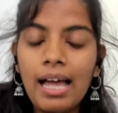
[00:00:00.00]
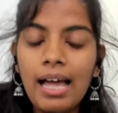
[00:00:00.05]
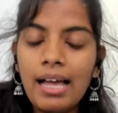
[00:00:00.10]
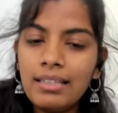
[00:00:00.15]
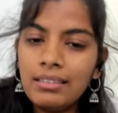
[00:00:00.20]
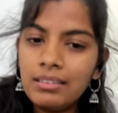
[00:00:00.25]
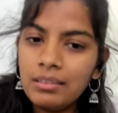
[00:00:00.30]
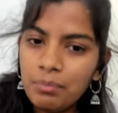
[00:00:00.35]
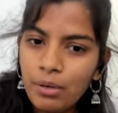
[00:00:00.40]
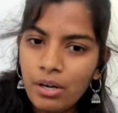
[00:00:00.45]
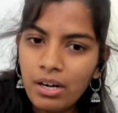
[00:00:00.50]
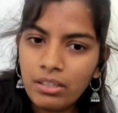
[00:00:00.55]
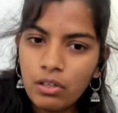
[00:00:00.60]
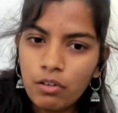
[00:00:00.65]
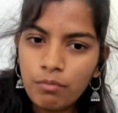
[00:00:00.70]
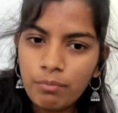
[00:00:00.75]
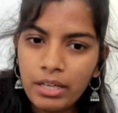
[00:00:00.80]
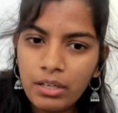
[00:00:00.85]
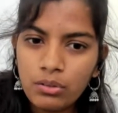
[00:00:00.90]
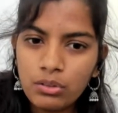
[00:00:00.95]
As a product
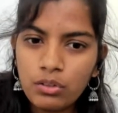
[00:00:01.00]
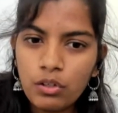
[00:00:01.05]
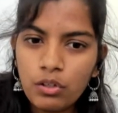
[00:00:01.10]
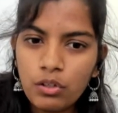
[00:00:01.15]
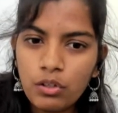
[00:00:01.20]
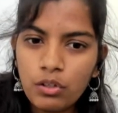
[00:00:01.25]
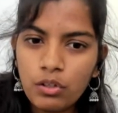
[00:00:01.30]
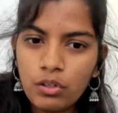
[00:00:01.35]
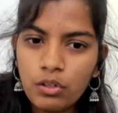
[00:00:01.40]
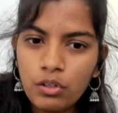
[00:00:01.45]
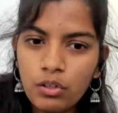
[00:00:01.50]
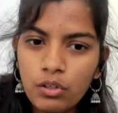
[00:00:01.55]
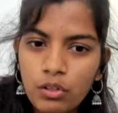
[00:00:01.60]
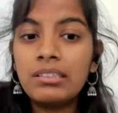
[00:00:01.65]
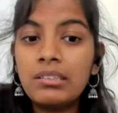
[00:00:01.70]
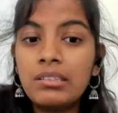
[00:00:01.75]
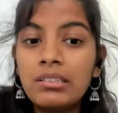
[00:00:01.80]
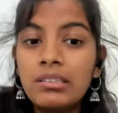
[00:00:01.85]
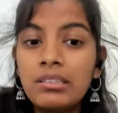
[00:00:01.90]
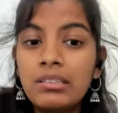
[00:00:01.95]
of Microsoft,
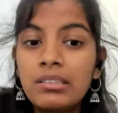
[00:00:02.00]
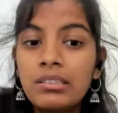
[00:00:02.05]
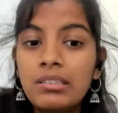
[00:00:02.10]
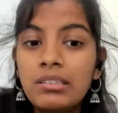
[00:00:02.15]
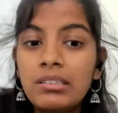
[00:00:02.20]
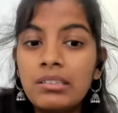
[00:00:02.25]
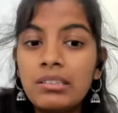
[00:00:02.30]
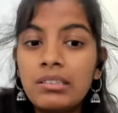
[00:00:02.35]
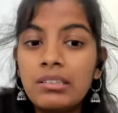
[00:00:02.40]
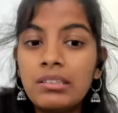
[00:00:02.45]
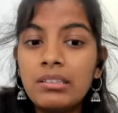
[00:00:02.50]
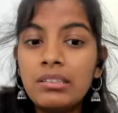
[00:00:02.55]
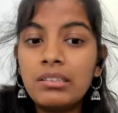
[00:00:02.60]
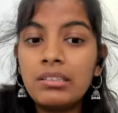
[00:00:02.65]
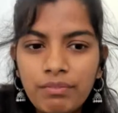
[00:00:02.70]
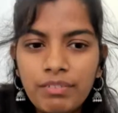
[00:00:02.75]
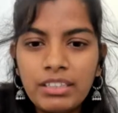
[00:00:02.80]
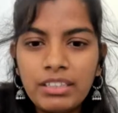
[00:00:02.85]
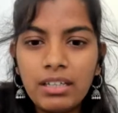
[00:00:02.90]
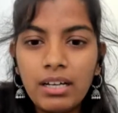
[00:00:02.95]
Power BI is closely
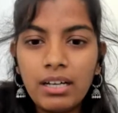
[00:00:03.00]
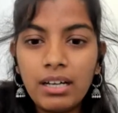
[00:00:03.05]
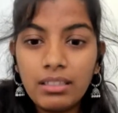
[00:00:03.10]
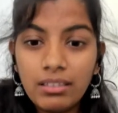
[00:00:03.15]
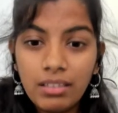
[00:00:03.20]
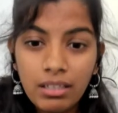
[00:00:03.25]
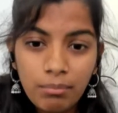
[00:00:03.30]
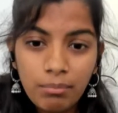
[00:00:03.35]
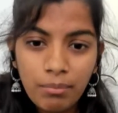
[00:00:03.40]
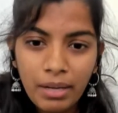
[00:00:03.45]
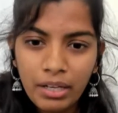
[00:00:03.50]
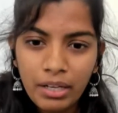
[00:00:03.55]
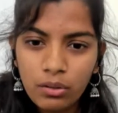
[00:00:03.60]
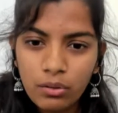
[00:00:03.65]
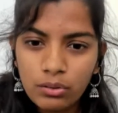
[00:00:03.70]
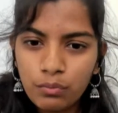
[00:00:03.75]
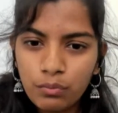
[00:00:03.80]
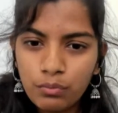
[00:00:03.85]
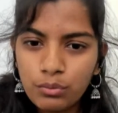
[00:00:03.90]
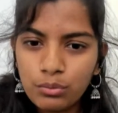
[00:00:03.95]
integrated with other
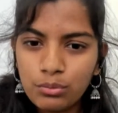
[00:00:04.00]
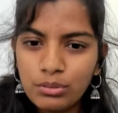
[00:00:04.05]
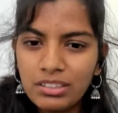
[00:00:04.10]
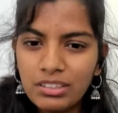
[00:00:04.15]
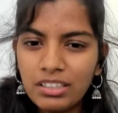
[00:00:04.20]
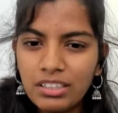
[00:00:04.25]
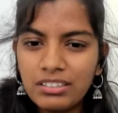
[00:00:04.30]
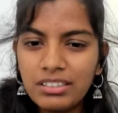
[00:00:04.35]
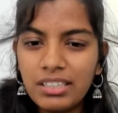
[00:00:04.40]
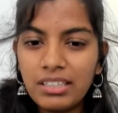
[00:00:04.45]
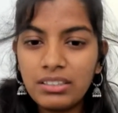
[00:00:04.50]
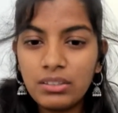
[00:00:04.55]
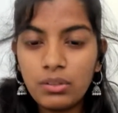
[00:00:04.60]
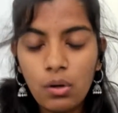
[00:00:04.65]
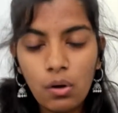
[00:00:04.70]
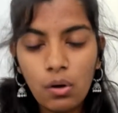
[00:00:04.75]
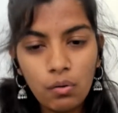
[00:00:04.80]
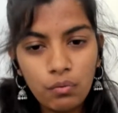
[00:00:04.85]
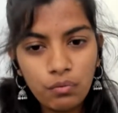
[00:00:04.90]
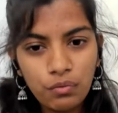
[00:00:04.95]
Microsoft tools such
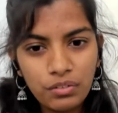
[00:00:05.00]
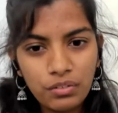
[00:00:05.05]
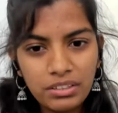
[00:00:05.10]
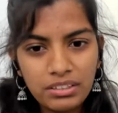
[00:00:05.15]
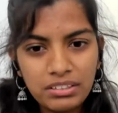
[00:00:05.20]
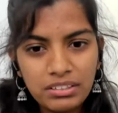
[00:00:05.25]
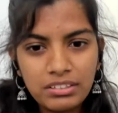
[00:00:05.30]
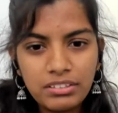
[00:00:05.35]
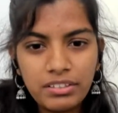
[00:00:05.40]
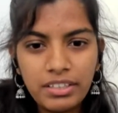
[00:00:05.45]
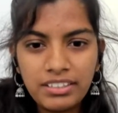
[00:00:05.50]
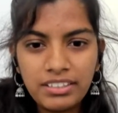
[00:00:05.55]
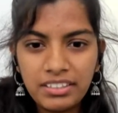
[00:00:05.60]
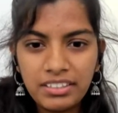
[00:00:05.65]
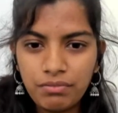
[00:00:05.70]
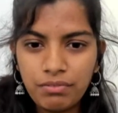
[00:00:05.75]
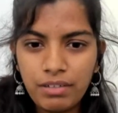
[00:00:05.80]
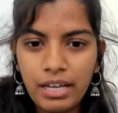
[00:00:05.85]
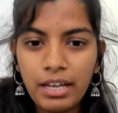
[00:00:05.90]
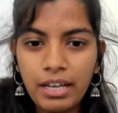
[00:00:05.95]
as Office
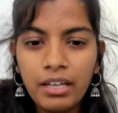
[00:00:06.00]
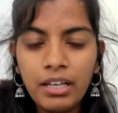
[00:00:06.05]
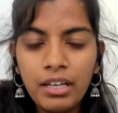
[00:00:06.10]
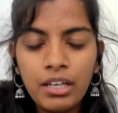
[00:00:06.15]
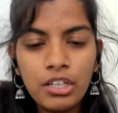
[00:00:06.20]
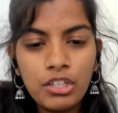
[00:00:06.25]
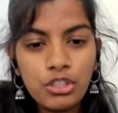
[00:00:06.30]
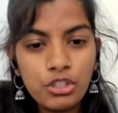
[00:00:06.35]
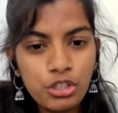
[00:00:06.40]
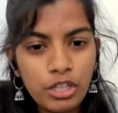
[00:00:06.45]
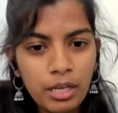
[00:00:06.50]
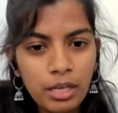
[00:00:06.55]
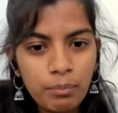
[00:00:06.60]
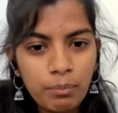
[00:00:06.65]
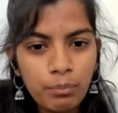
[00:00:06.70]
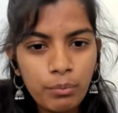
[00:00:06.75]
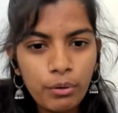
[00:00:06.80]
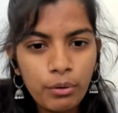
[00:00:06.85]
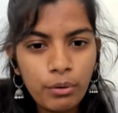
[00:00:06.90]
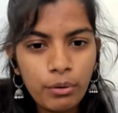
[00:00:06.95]
365,
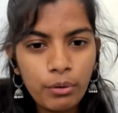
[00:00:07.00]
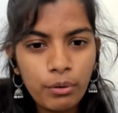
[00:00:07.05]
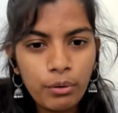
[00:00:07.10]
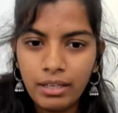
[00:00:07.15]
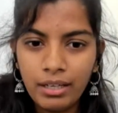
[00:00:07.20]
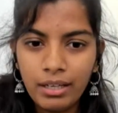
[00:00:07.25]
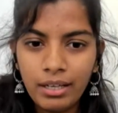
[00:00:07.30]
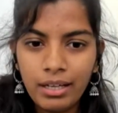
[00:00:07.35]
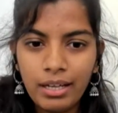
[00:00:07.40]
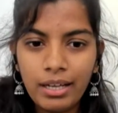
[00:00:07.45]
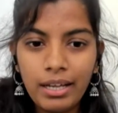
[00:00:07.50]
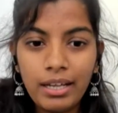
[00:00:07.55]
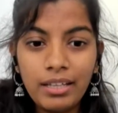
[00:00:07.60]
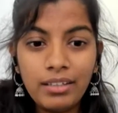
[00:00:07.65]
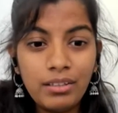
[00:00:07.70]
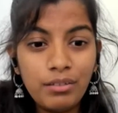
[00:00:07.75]
SharePoint, and Bing.